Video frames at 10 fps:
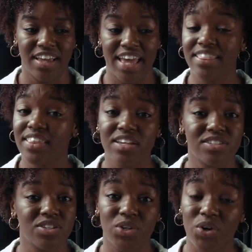And thanks
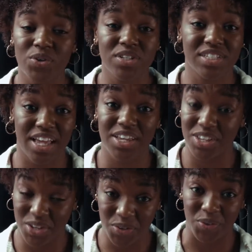to donors like
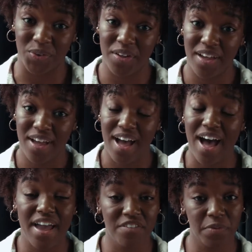you,
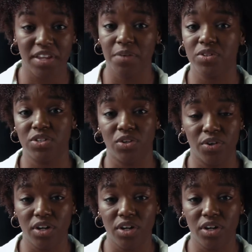I have been able to go to